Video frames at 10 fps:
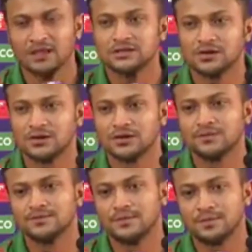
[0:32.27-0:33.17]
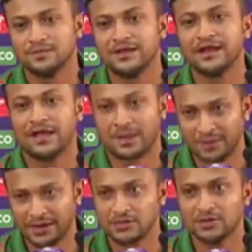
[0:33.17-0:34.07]
So then I
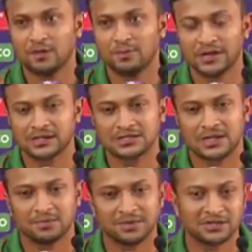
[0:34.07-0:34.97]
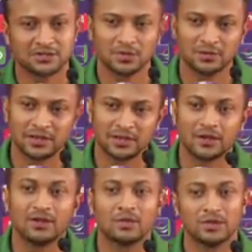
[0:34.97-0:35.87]
appealed to the umpires. Umpire told me
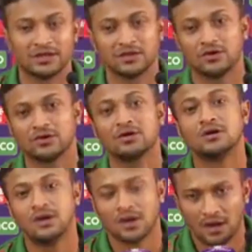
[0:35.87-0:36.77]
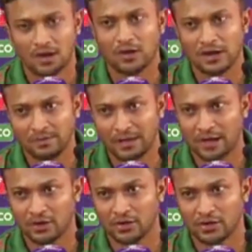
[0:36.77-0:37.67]
whether you're gonna call him
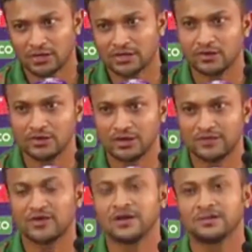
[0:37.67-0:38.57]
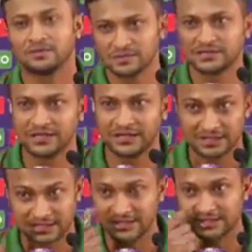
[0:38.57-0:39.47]
back or not. You know, if I said
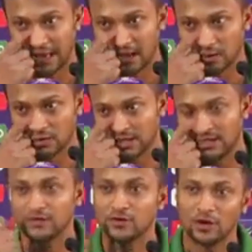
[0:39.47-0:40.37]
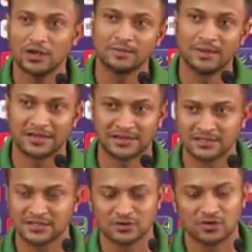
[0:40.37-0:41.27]
he's out, then you call him back. It
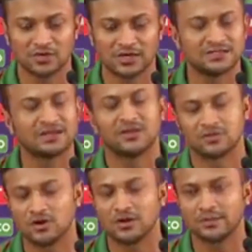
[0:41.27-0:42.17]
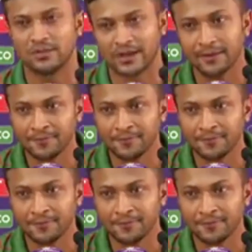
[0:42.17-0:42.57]
doesn't look good. I said I won't call him back.